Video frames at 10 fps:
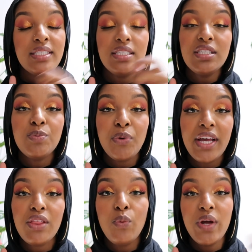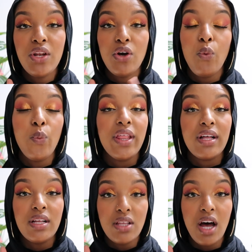to spray the window with
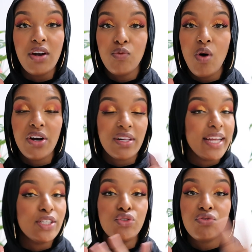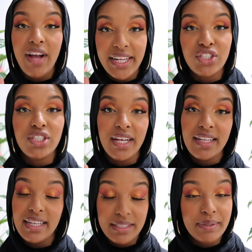a lot of water like drench it
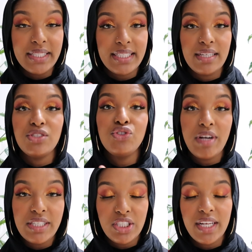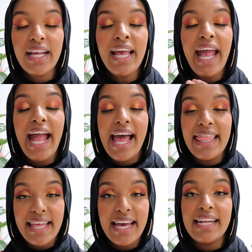that's what it said drench it
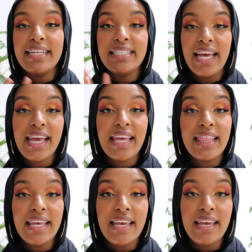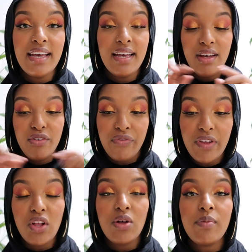and then take the
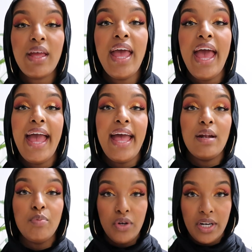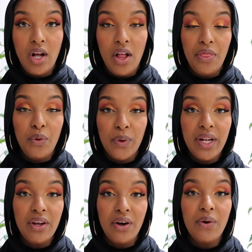film and put it on the
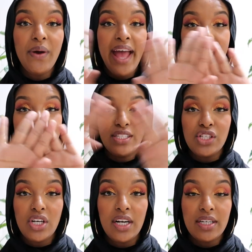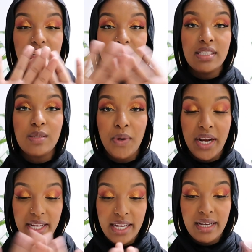window and start
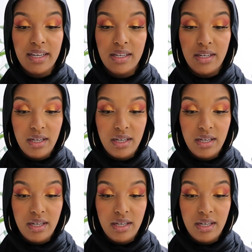spreading